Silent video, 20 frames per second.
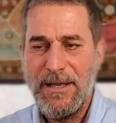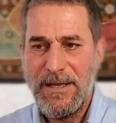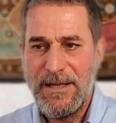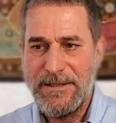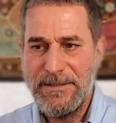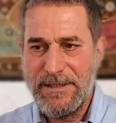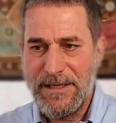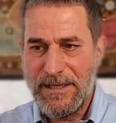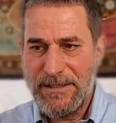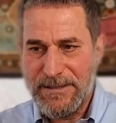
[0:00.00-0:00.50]

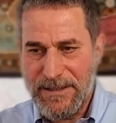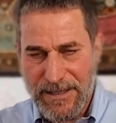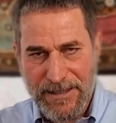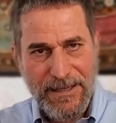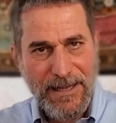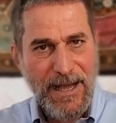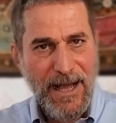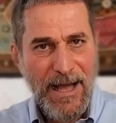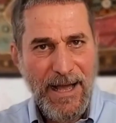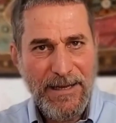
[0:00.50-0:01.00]
it says
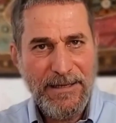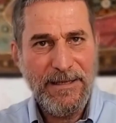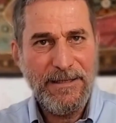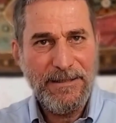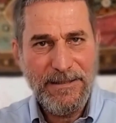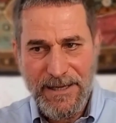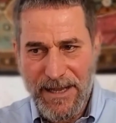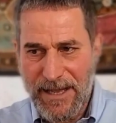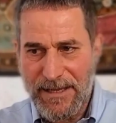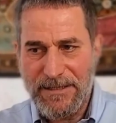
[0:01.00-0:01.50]
that God
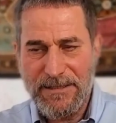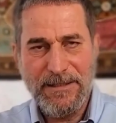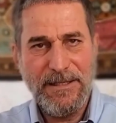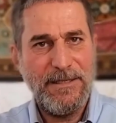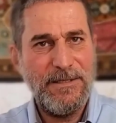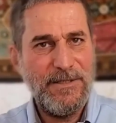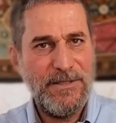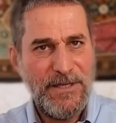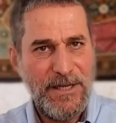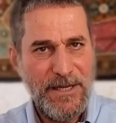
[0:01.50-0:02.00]
takes
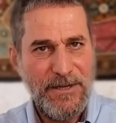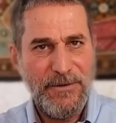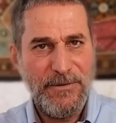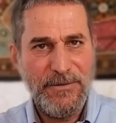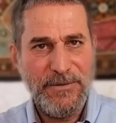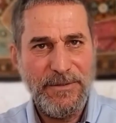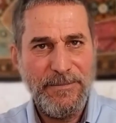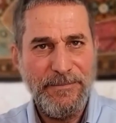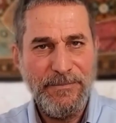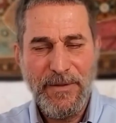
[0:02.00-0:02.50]
these
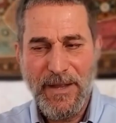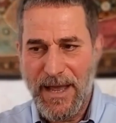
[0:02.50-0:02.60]
tears